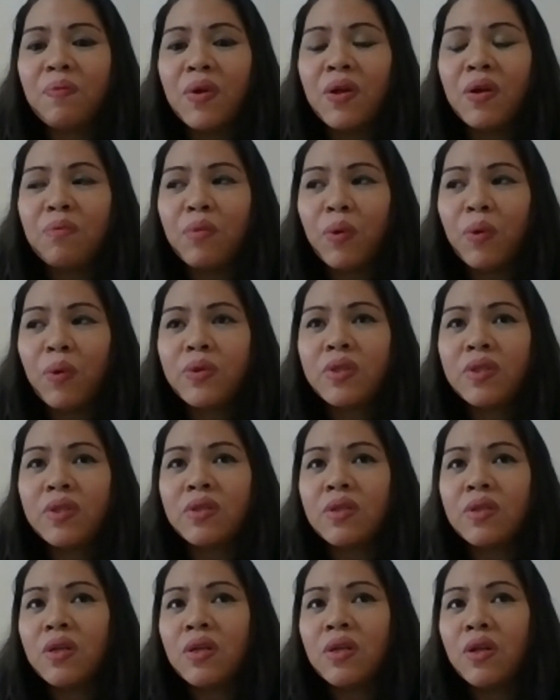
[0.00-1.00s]
most
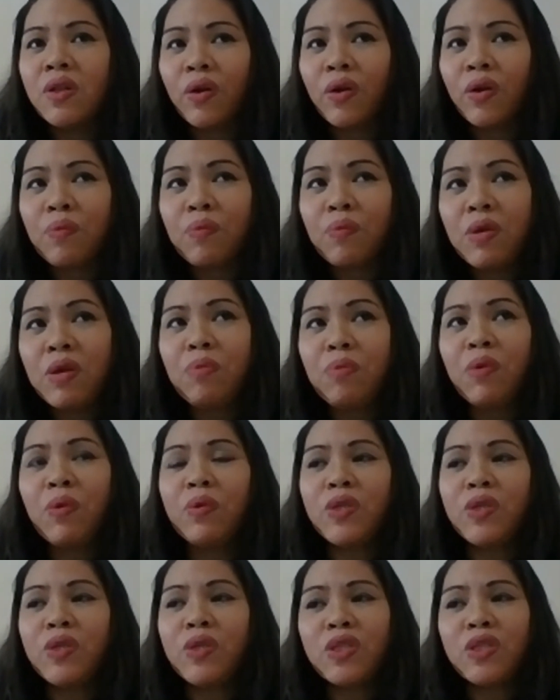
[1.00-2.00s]
there are people who
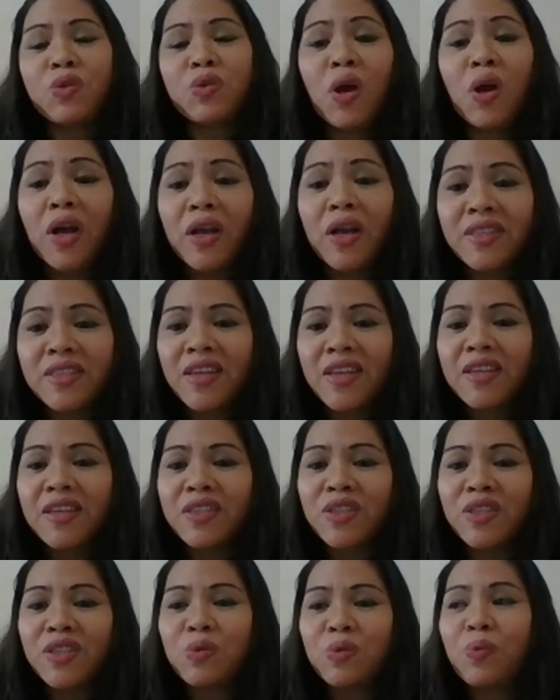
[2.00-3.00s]
just trust and just
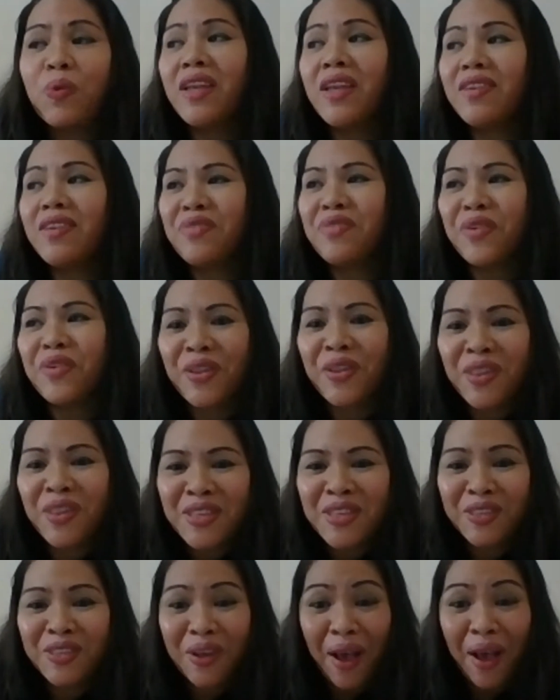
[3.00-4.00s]
wait for things
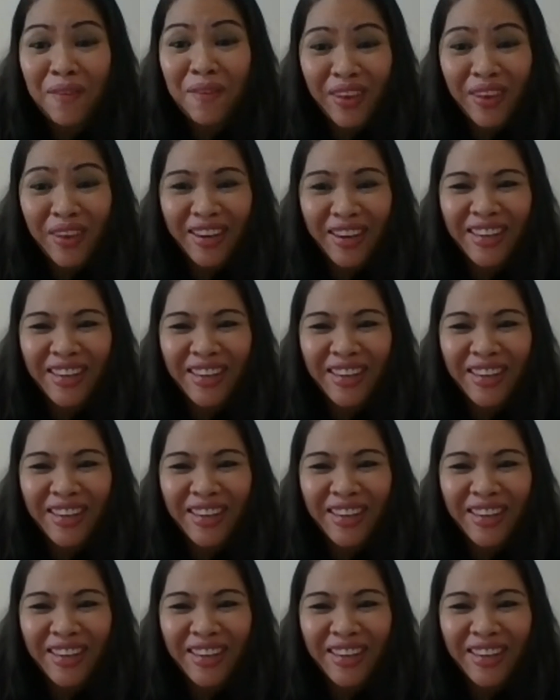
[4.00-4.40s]
to happen.